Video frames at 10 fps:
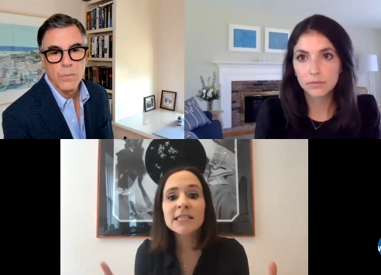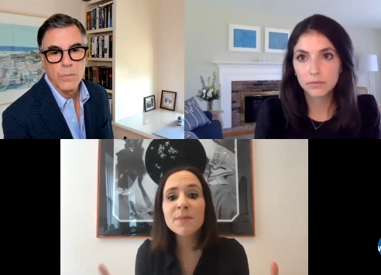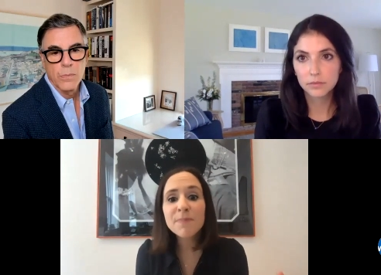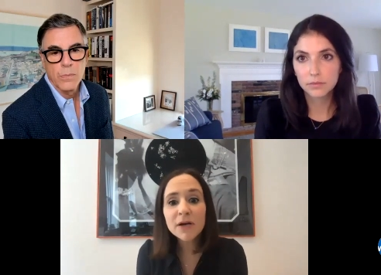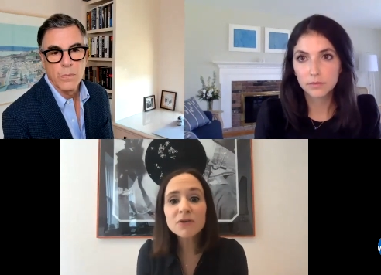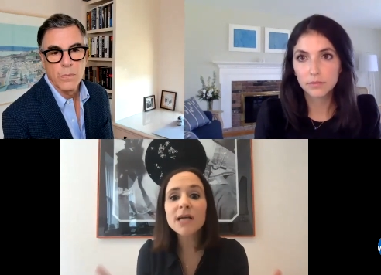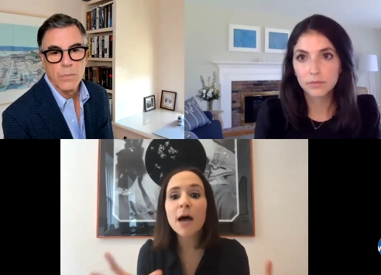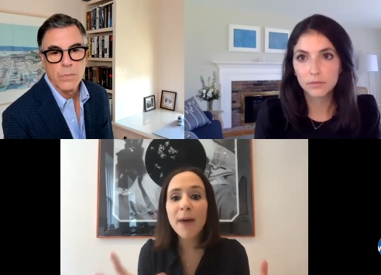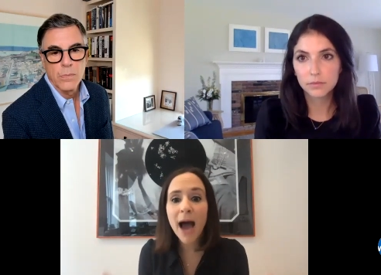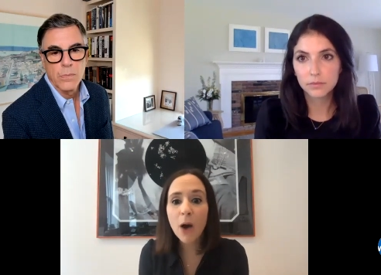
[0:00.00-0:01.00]
Speaker 1: to
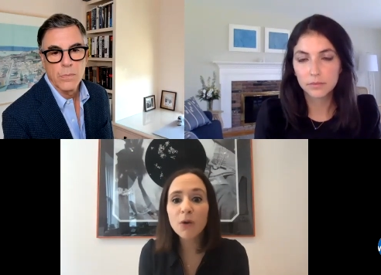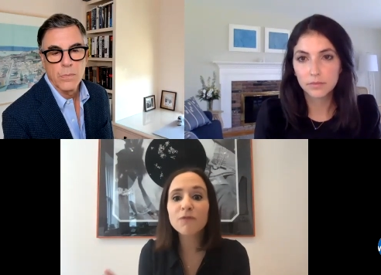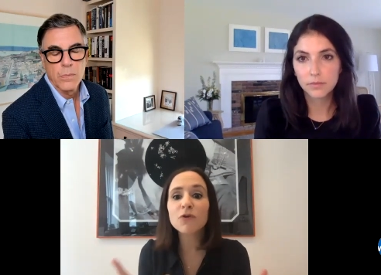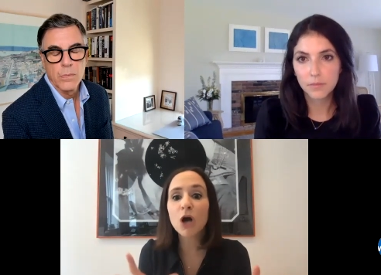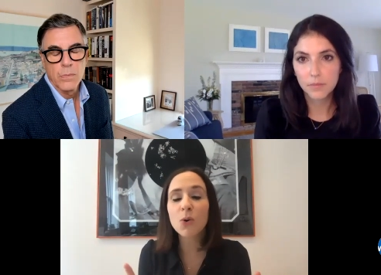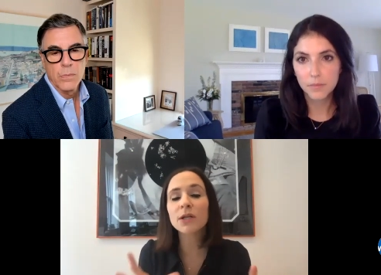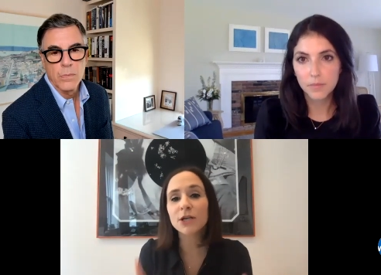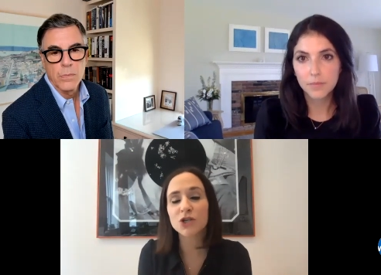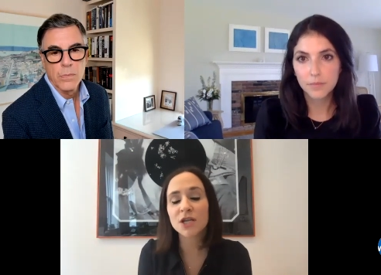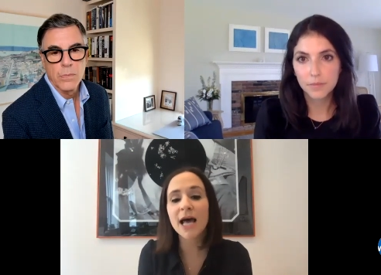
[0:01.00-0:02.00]
build a powerful
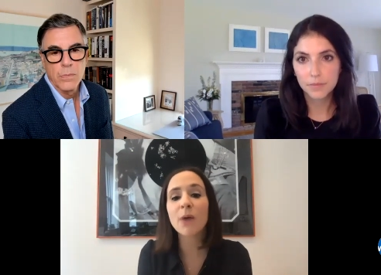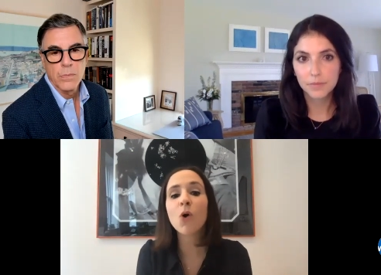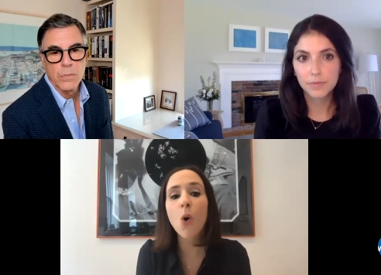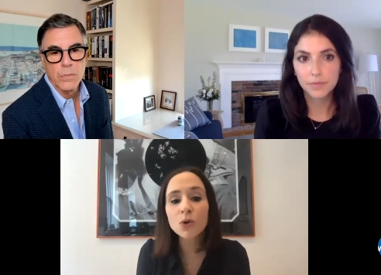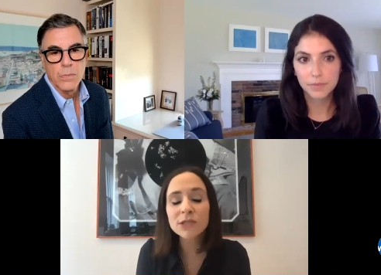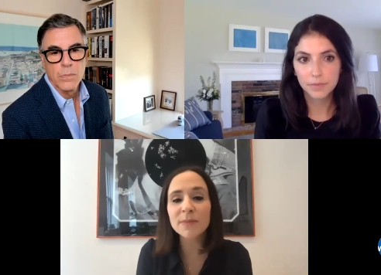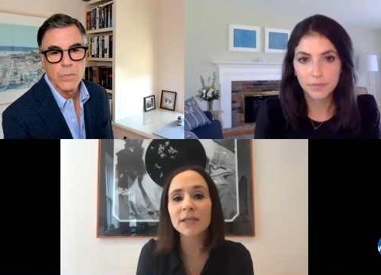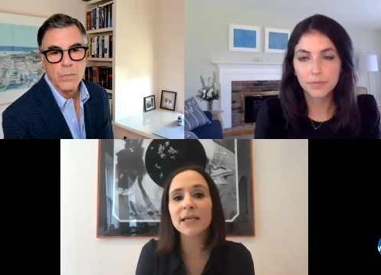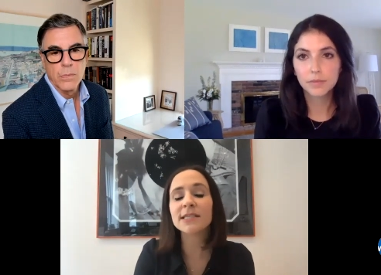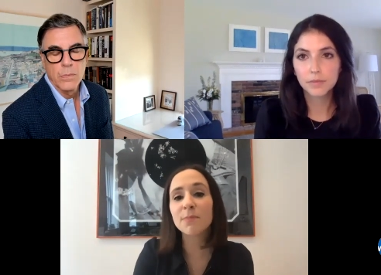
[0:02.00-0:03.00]
coalition that will
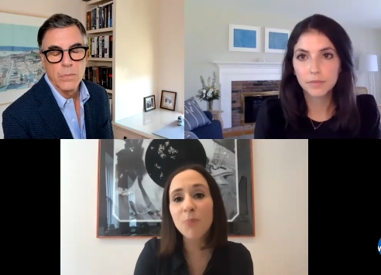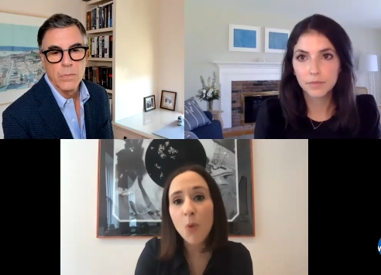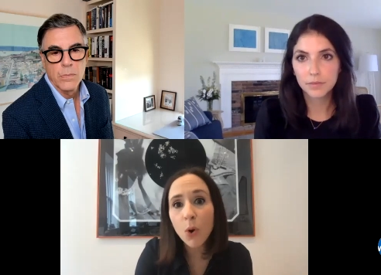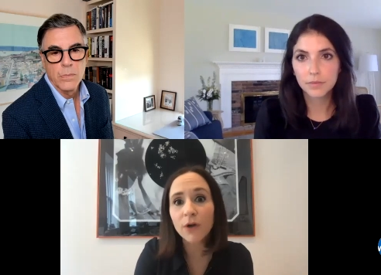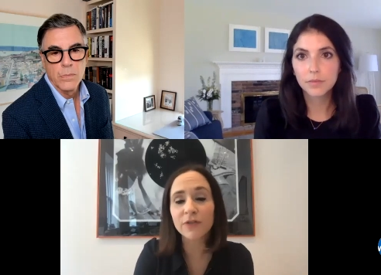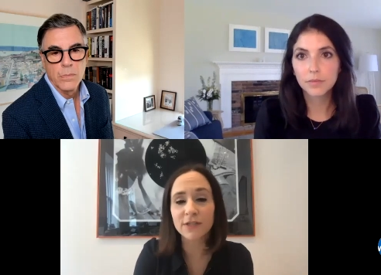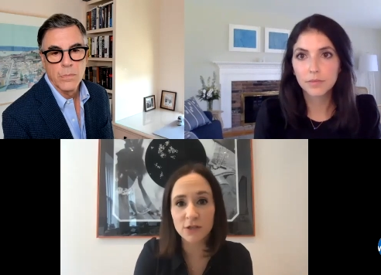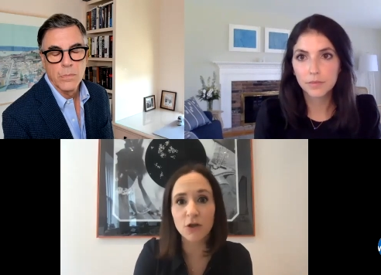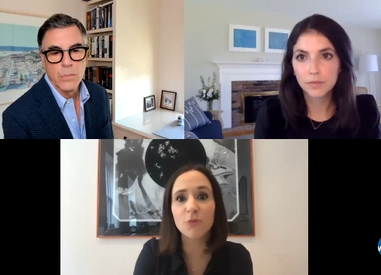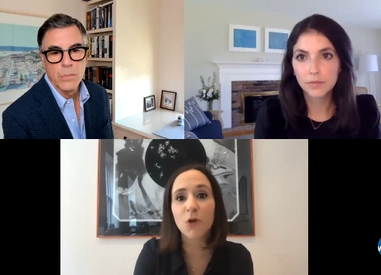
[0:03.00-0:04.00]
ultimately support
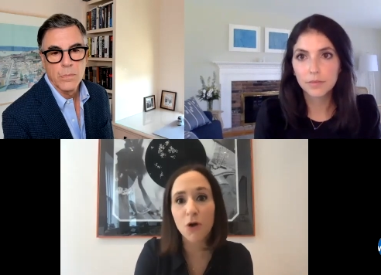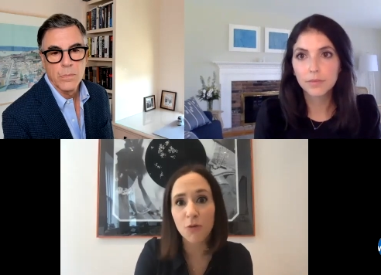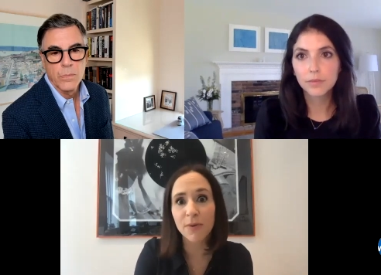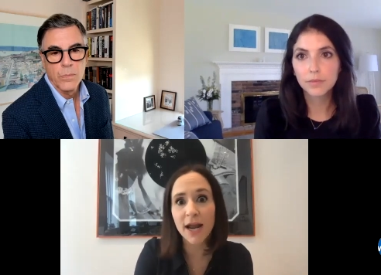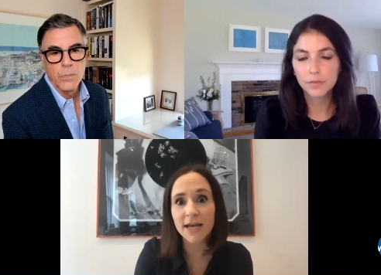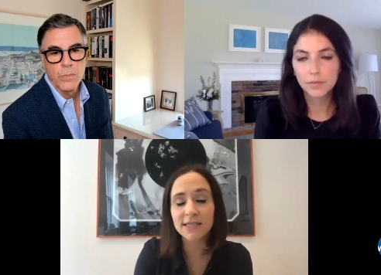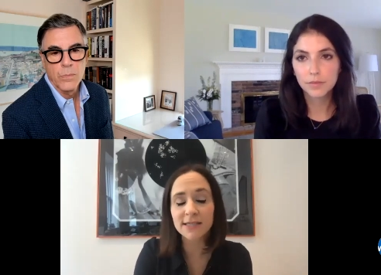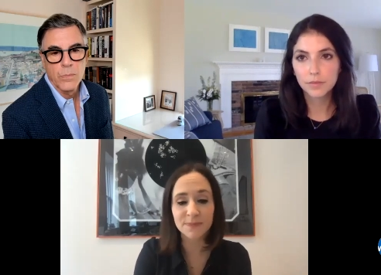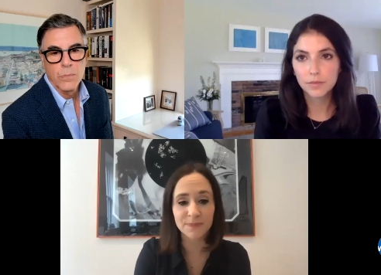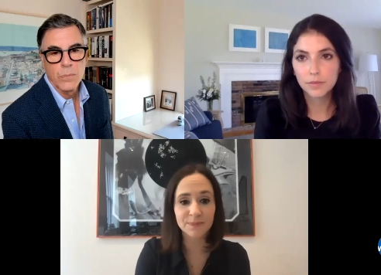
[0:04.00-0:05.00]
this global
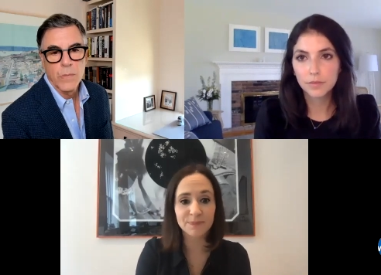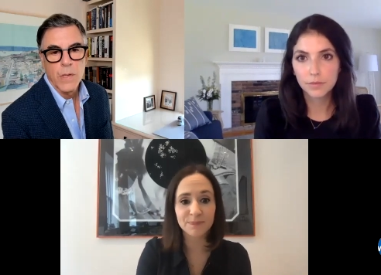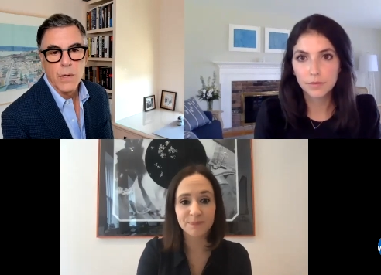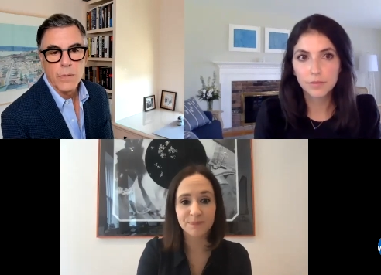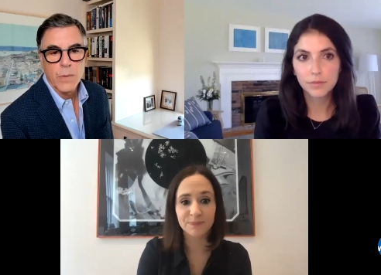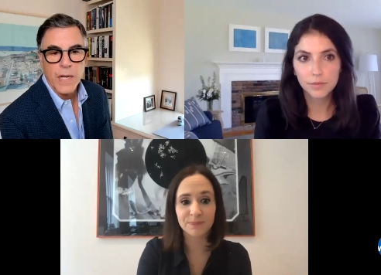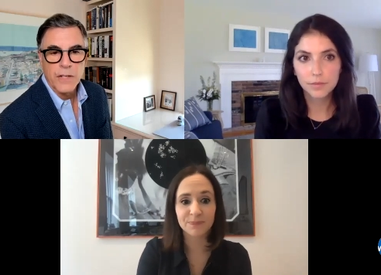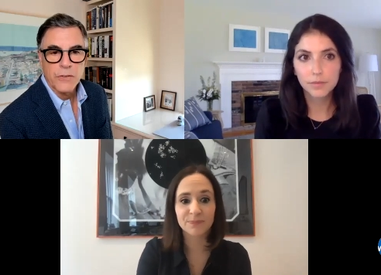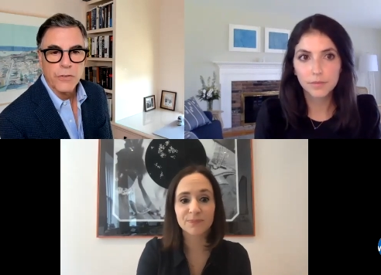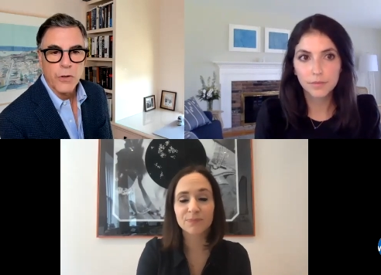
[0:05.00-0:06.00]
openness.
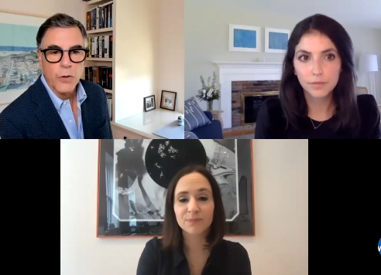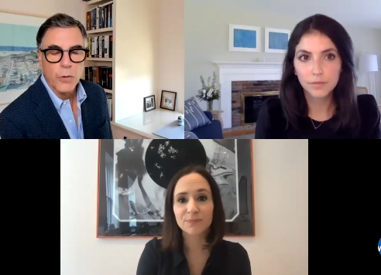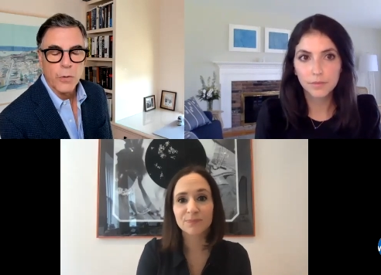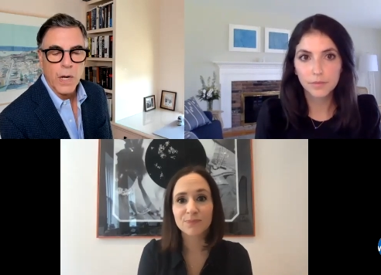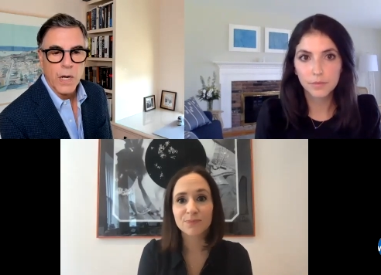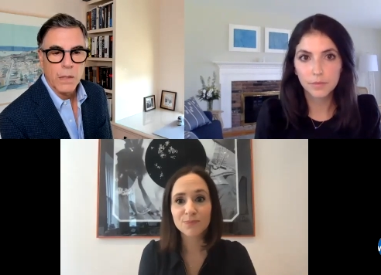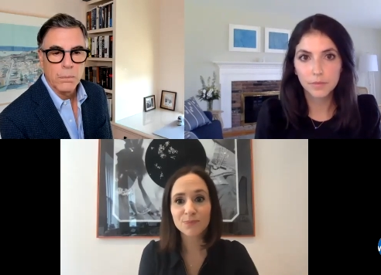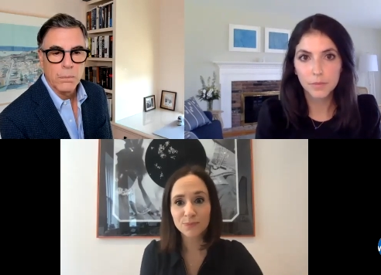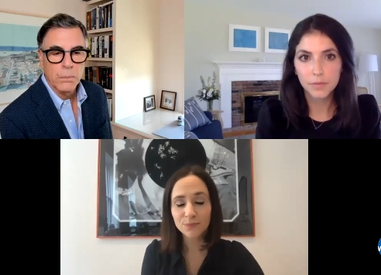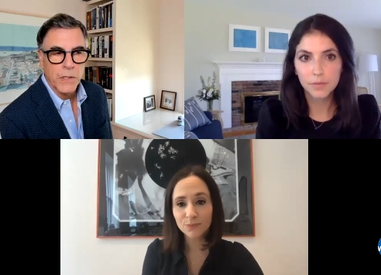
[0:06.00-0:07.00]
Speaker 2: Right. So, uh,
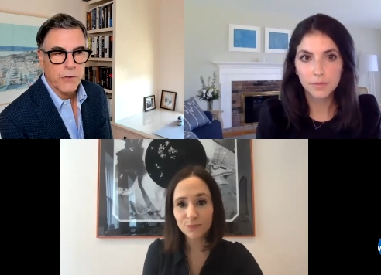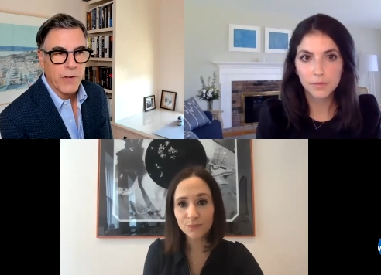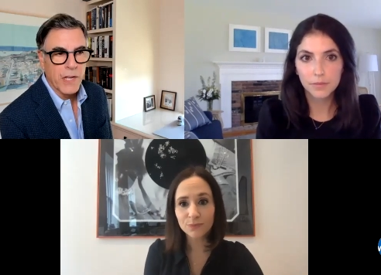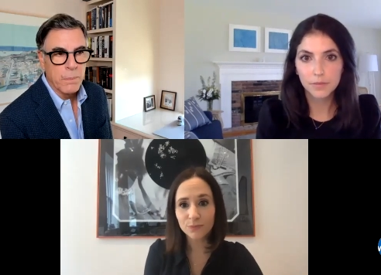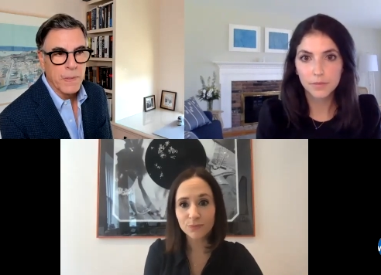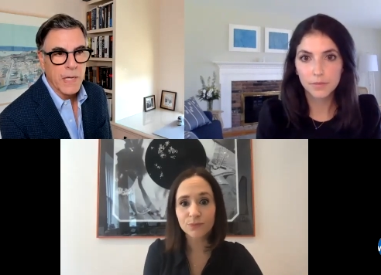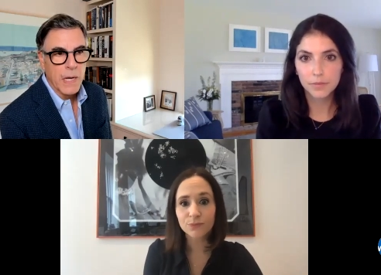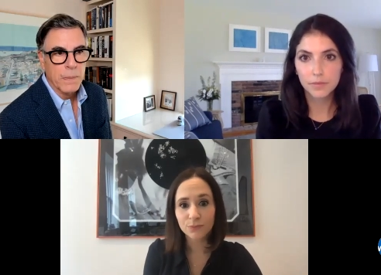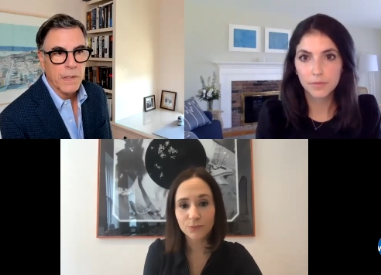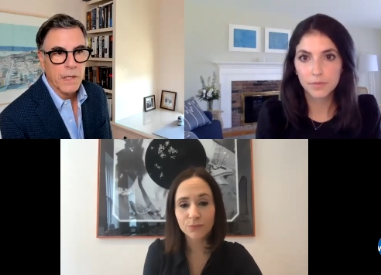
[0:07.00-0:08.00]
Mira, if I could pick
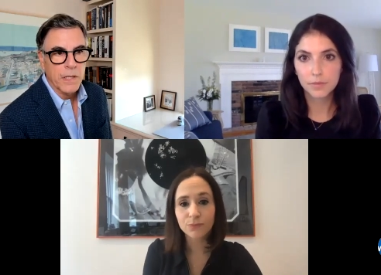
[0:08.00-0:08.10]
up, it, it